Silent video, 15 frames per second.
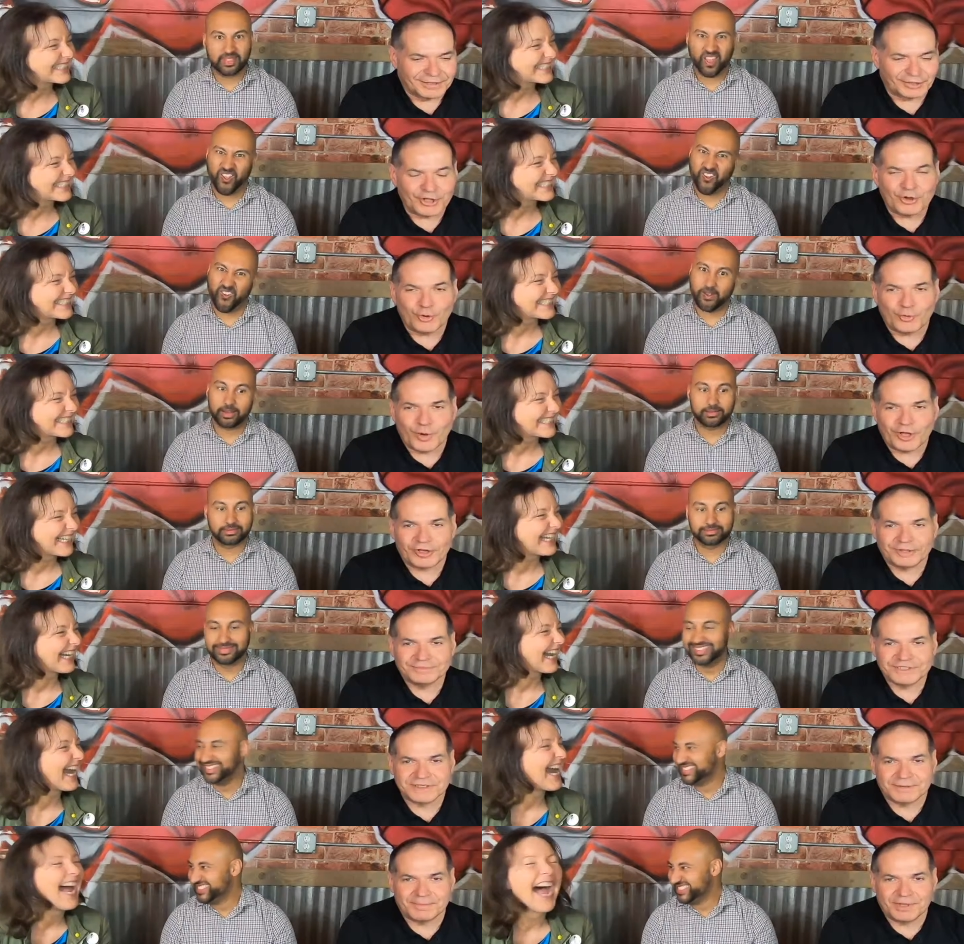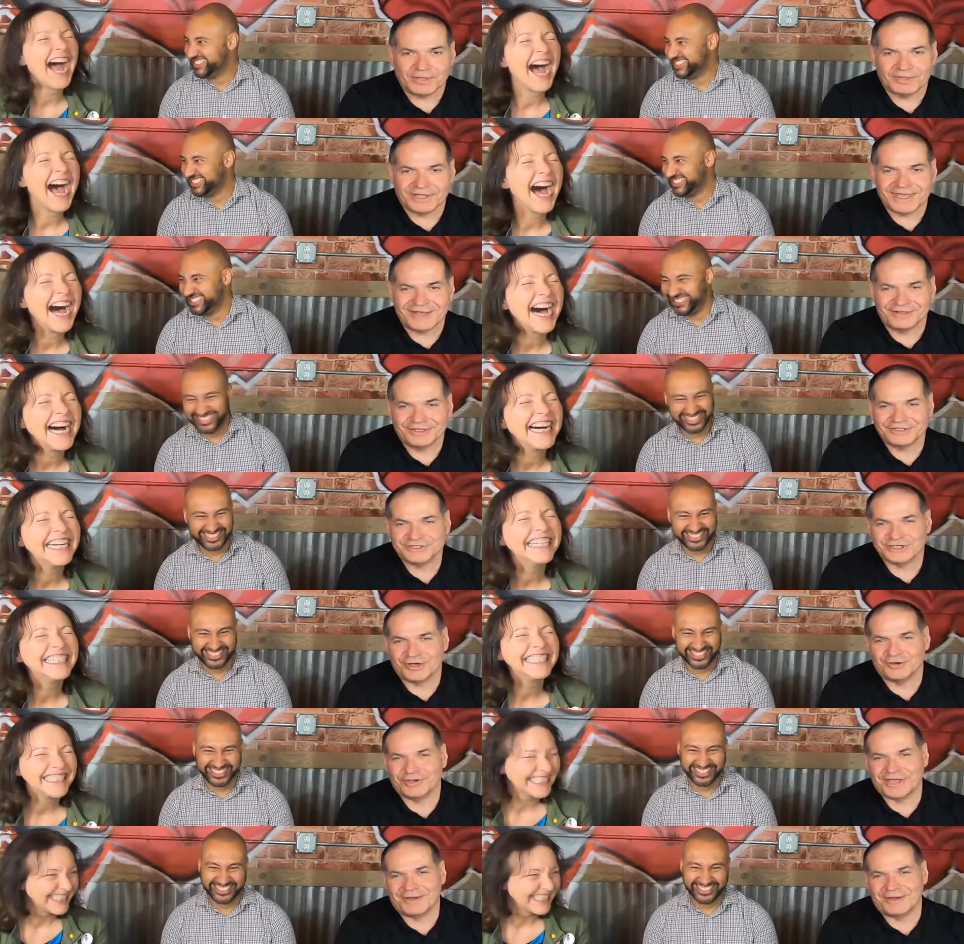Speaker 1: Hello, welcome to the Bill and Kali Show,